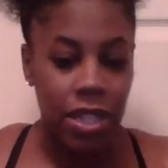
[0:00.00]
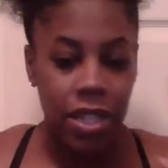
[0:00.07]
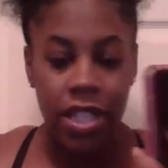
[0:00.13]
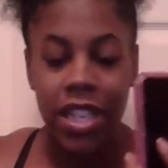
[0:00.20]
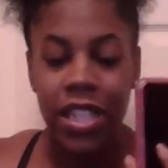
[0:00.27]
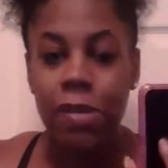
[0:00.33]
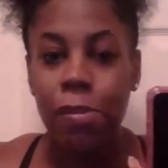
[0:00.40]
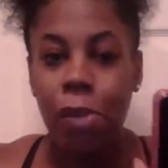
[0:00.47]

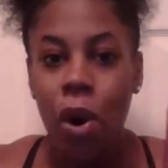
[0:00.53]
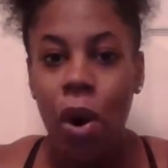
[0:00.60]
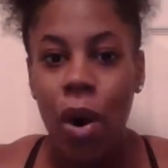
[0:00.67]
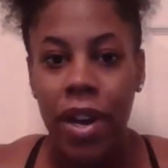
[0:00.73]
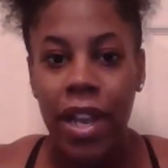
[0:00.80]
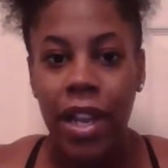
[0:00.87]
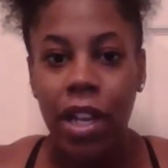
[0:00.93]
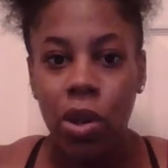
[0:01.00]
this
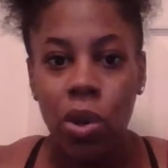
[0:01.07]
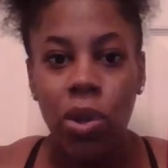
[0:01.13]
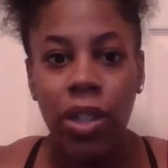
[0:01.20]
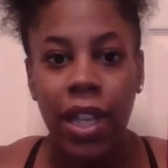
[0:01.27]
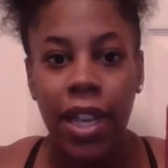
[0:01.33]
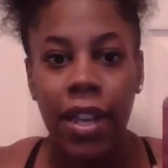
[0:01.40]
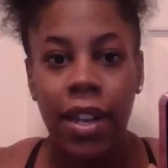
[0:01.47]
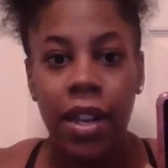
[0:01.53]
morning
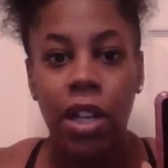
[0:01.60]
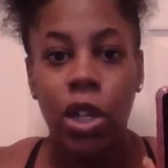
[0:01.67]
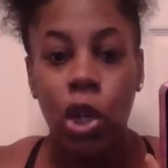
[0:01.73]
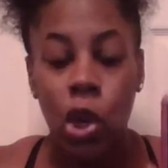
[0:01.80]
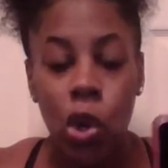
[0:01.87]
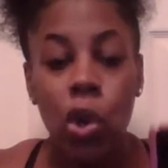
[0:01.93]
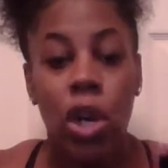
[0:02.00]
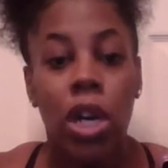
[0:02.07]

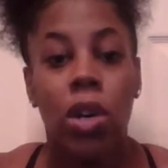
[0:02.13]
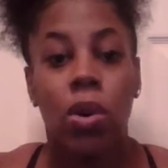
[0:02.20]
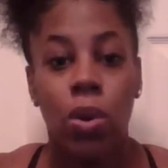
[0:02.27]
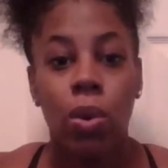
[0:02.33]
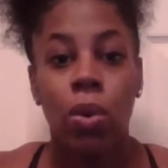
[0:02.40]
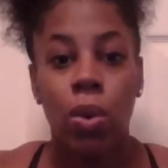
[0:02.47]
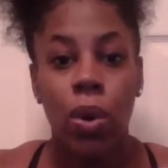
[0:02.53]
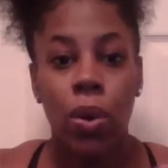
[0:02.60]

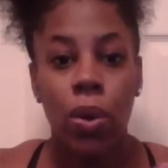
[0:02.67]
Google